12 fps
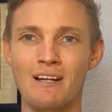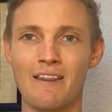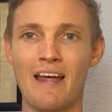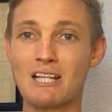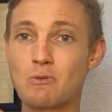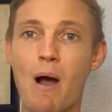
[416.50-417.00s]

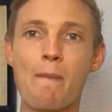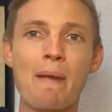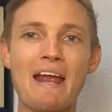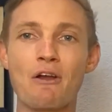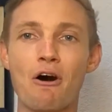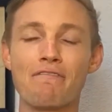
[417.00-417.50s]
That's why
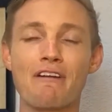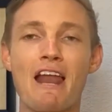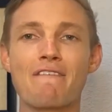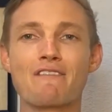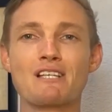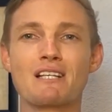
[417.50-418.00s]
men often
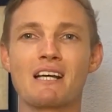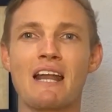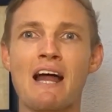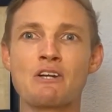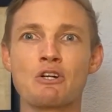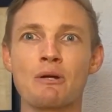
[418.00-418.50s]
have this
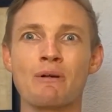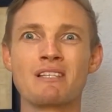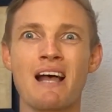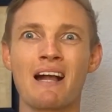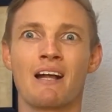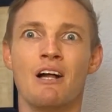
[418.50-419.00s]
conundrum. It's
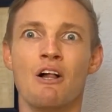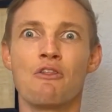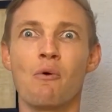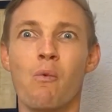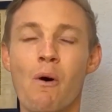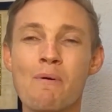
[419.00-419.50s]
like,
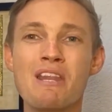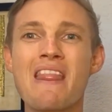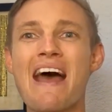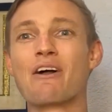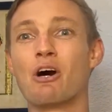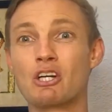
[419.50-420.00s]
the women
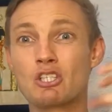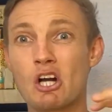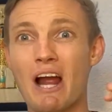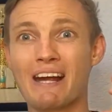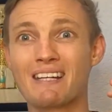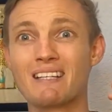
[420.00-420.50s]
that are
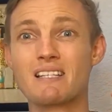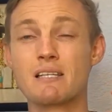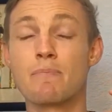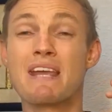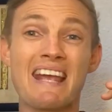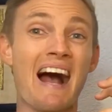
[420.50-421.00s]
attracted to me,